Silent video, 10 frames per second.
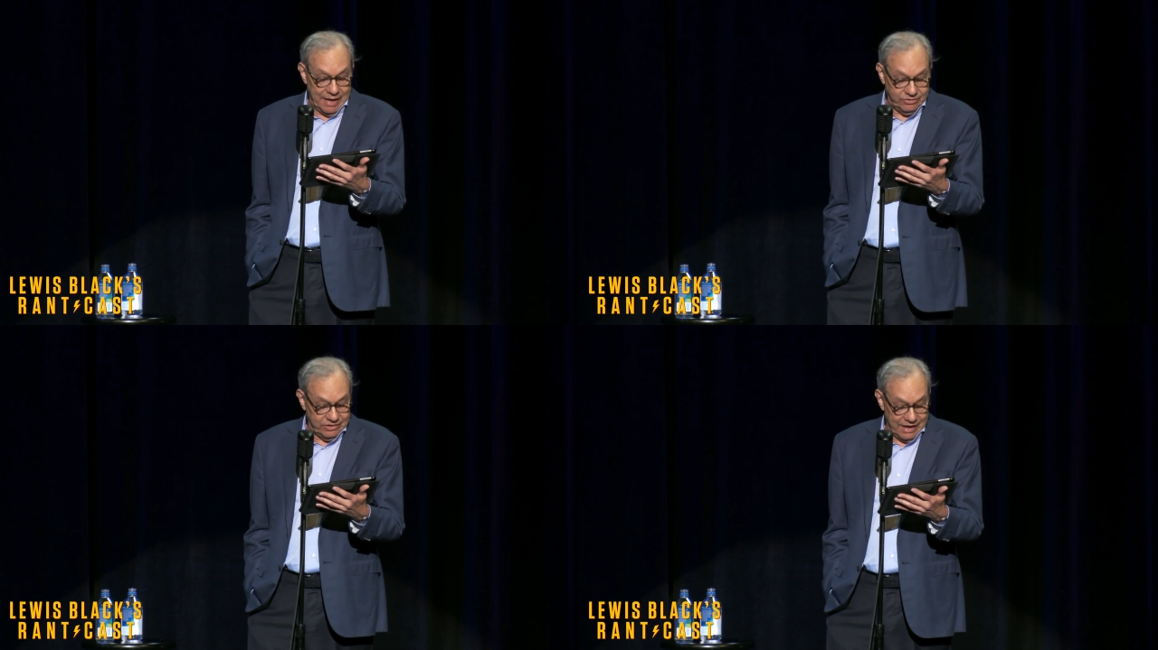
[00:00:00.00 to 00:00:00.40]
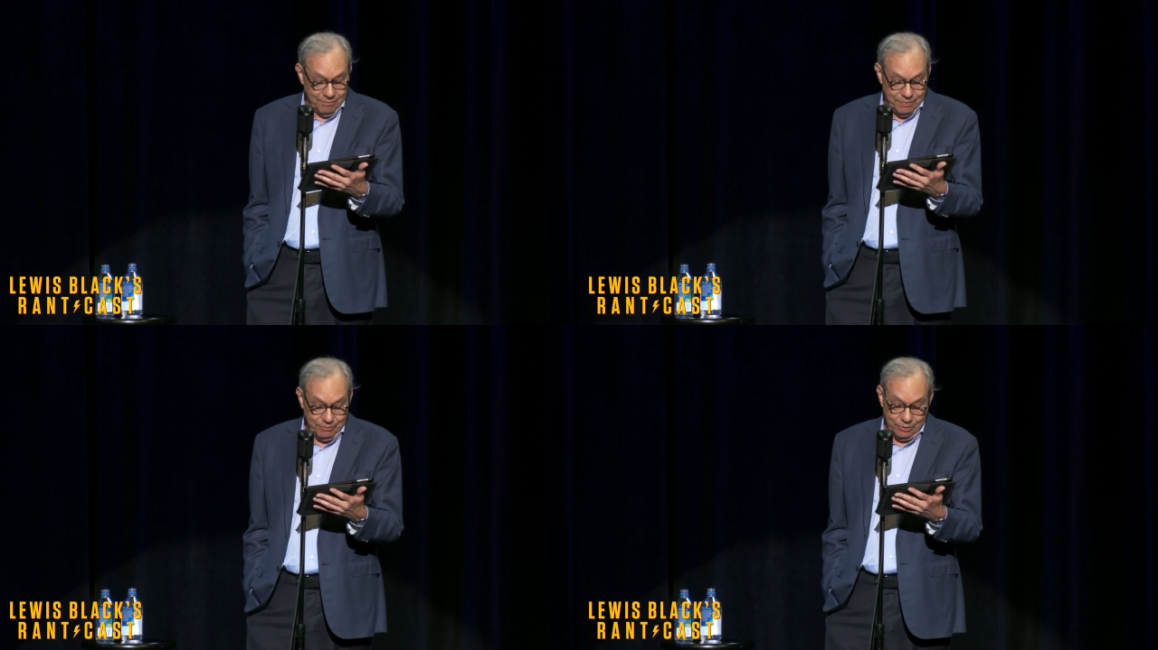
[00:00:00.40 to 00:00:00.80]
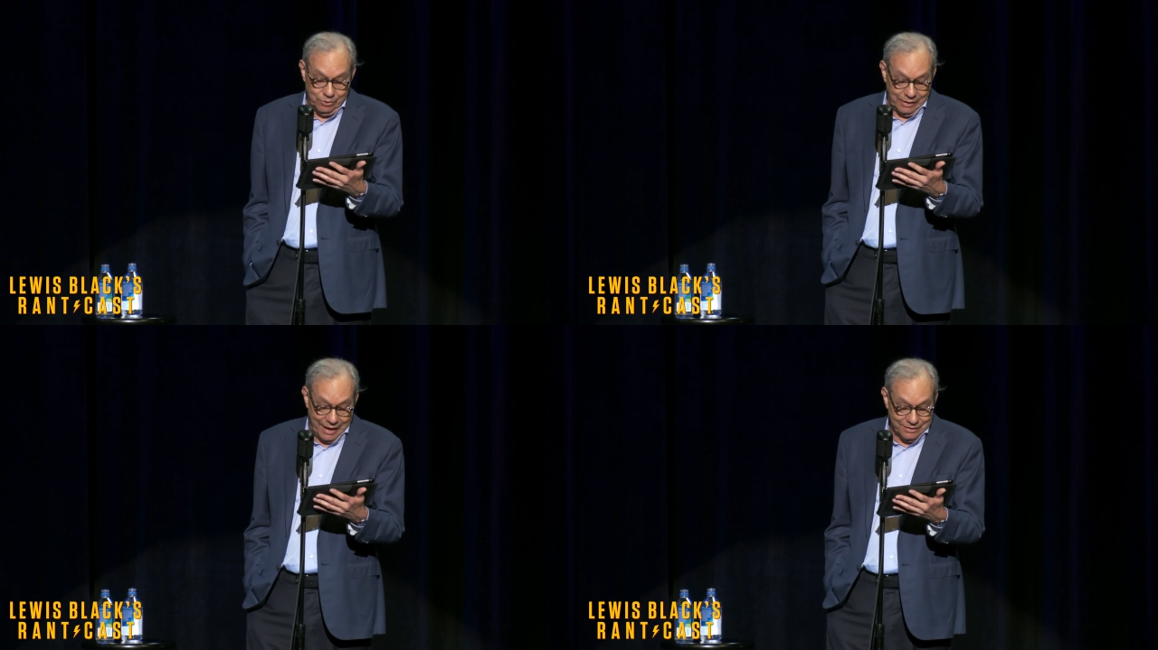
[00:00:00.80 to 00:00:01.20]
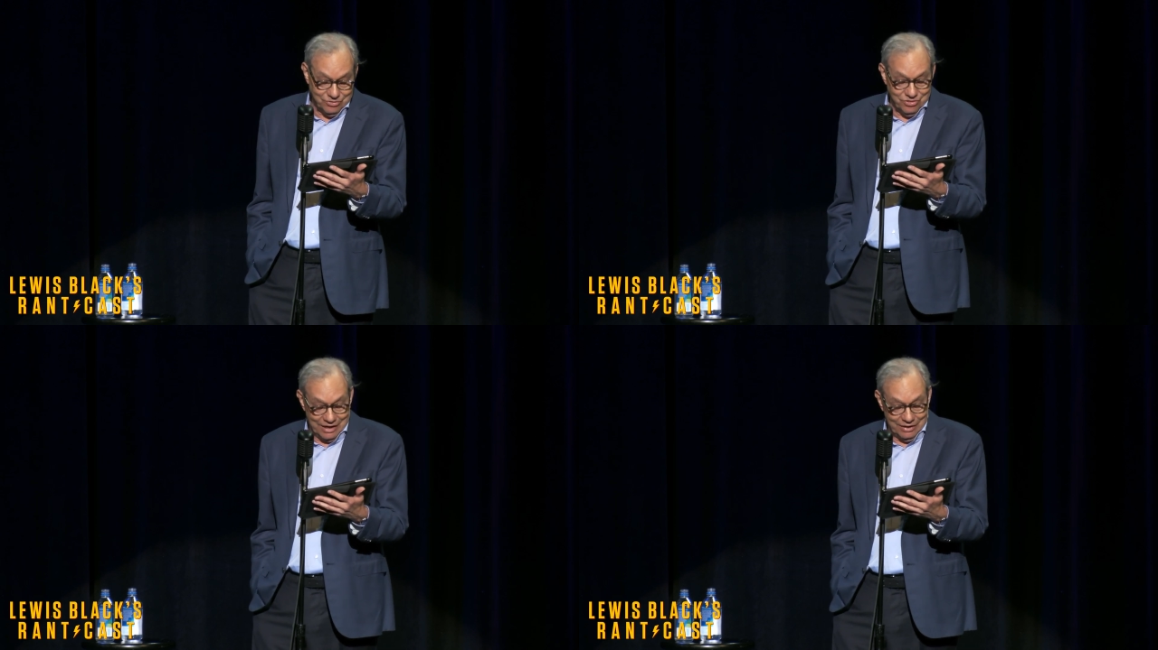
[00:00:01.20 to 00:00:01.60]
not saying people who
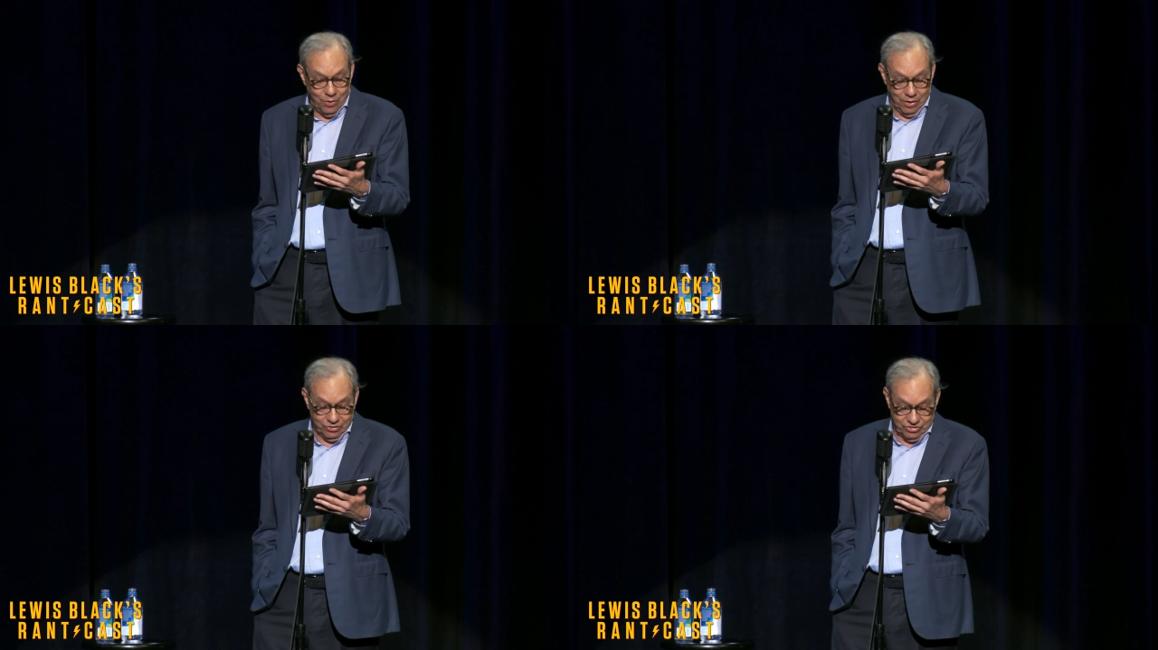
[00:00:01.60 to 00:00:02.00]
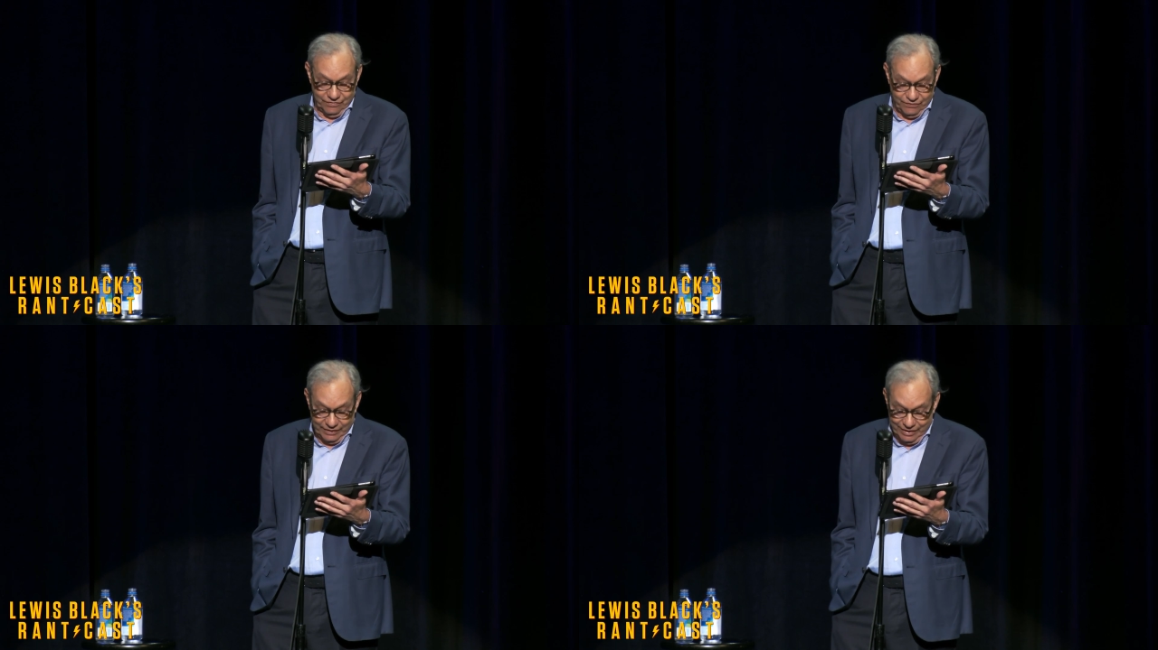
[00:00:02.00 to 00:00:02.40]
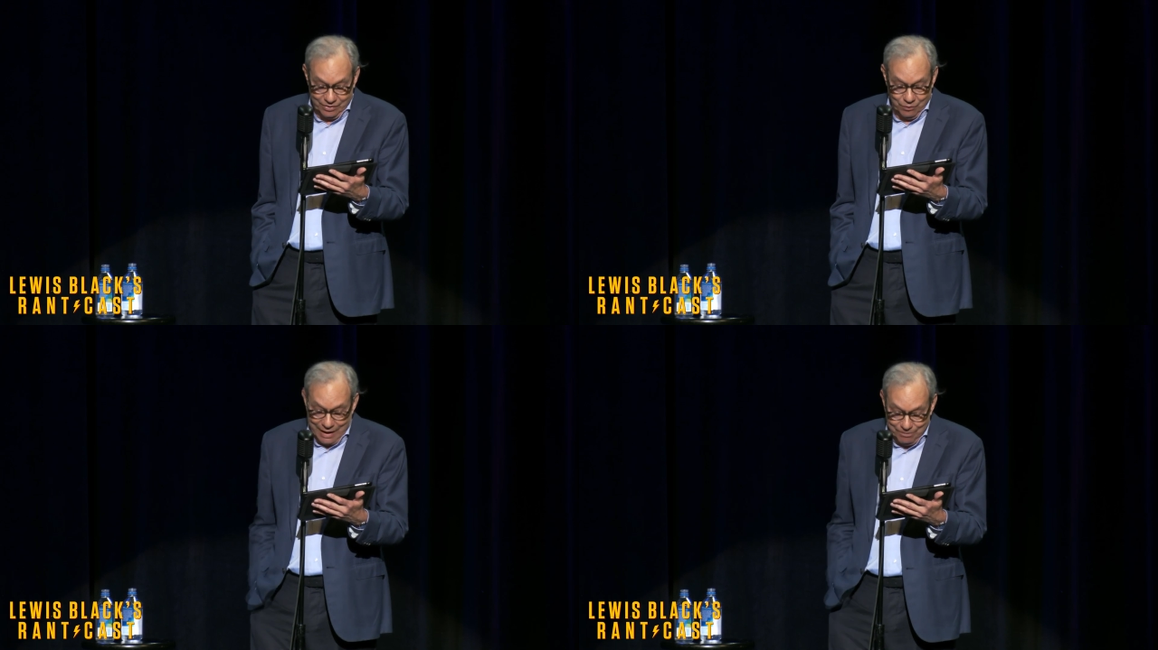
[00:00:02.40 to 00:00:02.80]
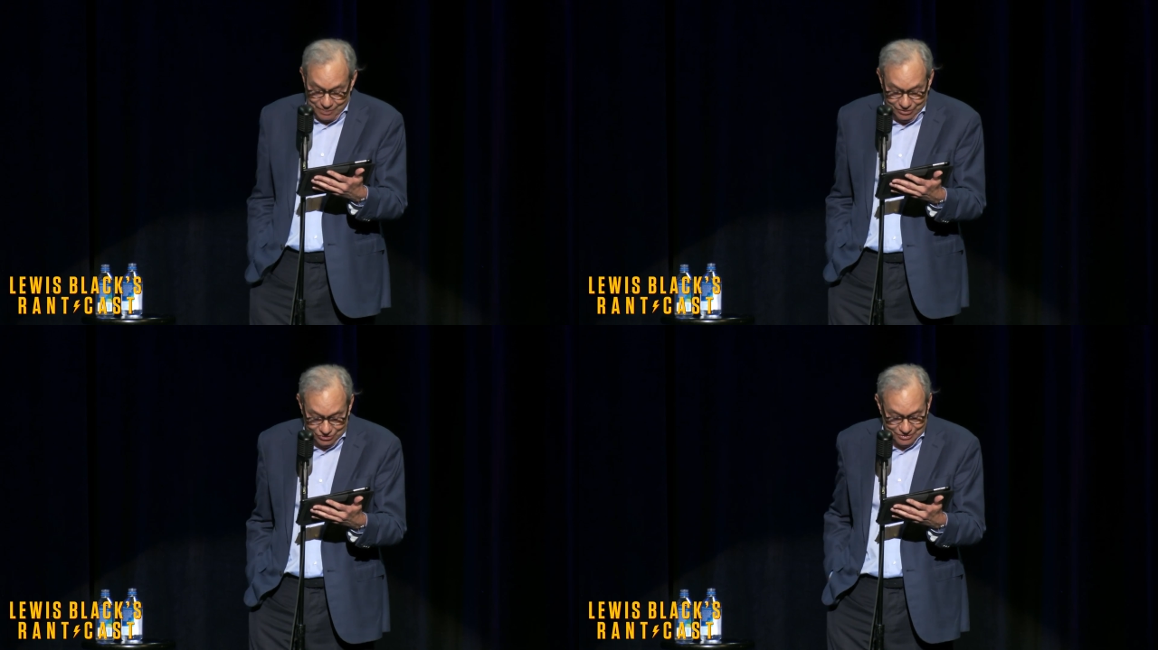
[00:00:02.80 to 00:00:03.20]
like Jell-O are syphilitic
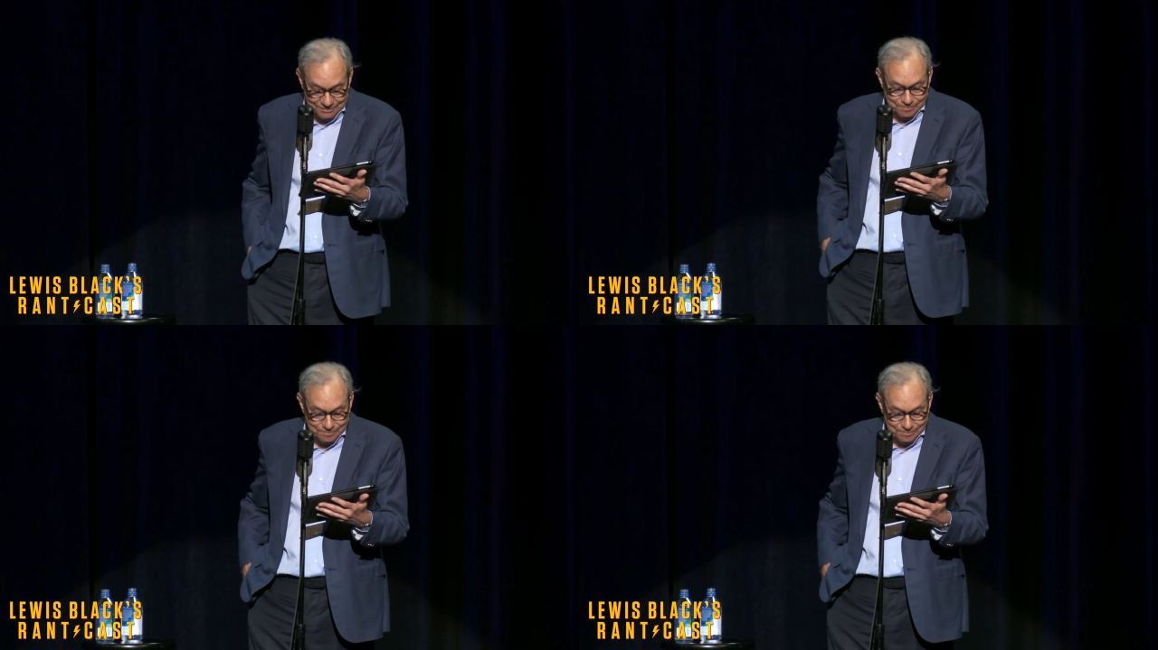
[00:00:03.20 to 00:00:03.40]
rapists,